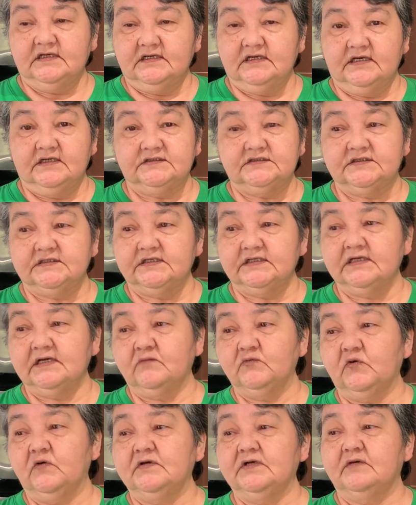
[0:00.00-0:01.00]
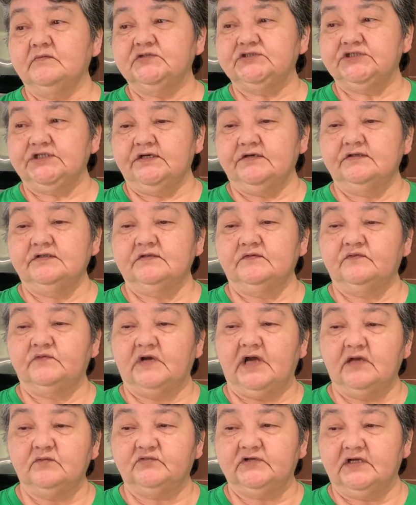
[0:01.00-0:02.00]
And today I'm sharing a
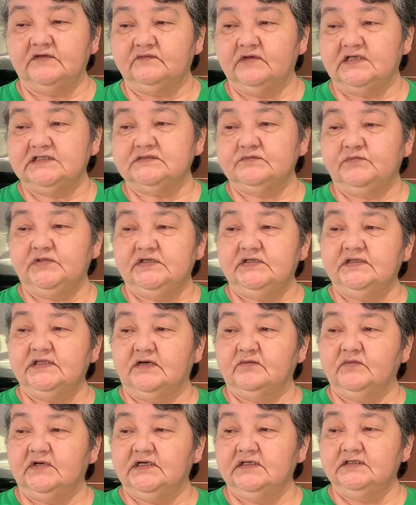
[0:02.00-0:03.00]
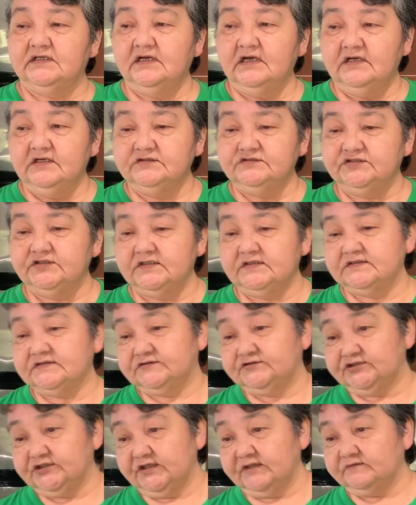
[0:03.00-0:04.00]
fry bread recipe that my geeks
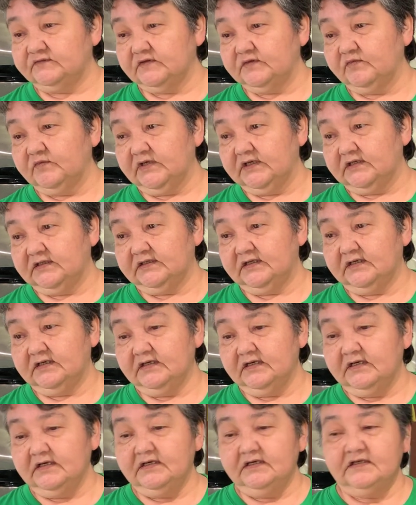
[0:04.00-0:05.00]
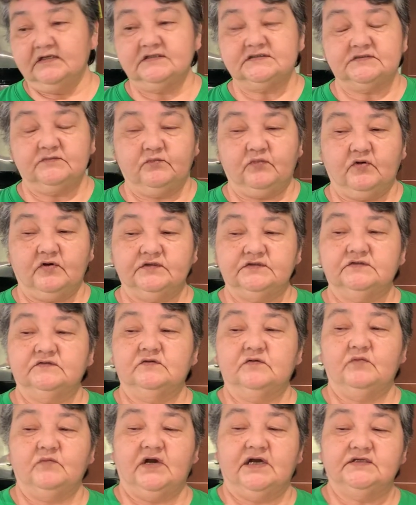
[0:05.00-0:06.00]
shared with me. It is important to
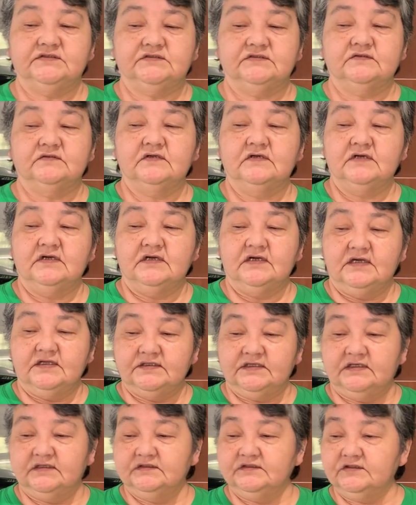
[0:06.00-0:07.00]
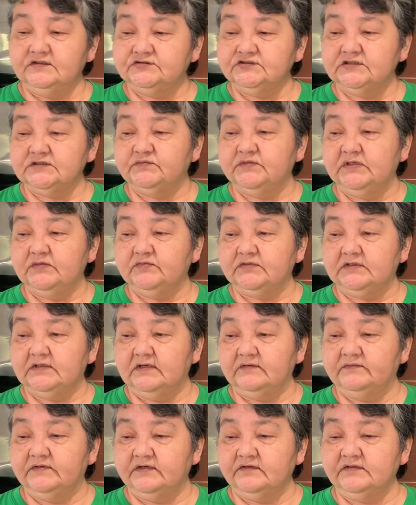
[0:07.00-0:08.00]
remind you that Indigenous people are
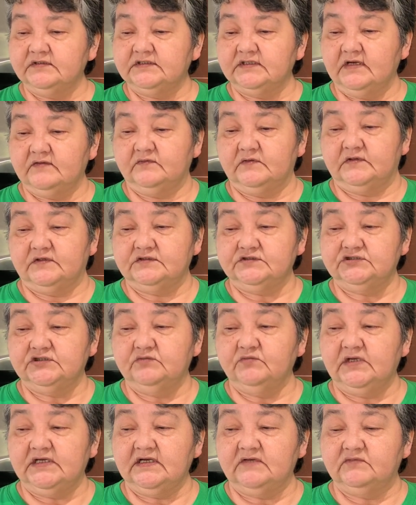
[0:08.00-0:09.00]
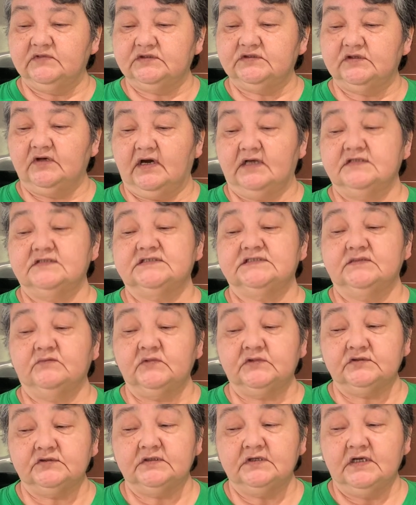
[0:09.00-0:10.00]
very diverse. You may have been taught a
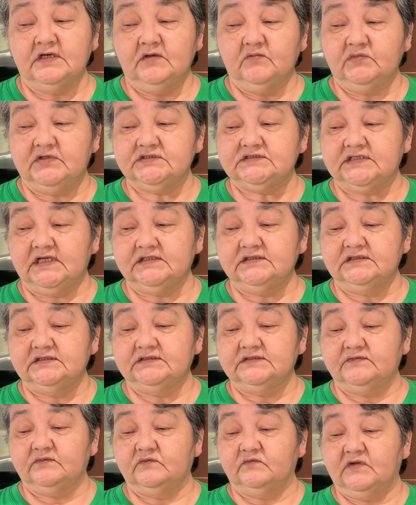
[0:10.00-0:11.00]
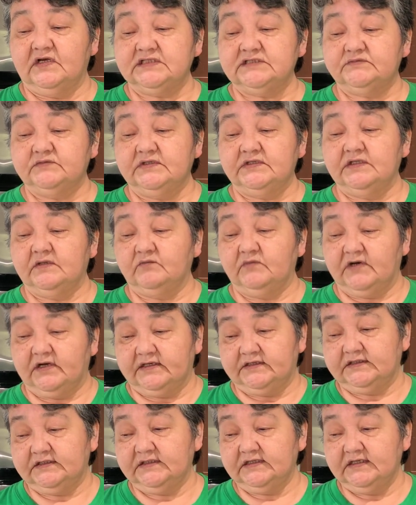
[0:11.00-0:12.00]
similar but slightly different recipe than
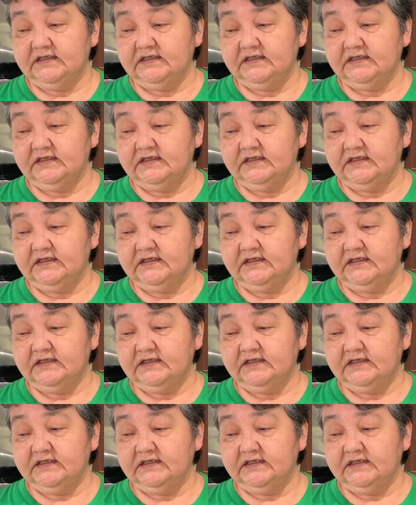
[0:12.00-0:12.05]
mine.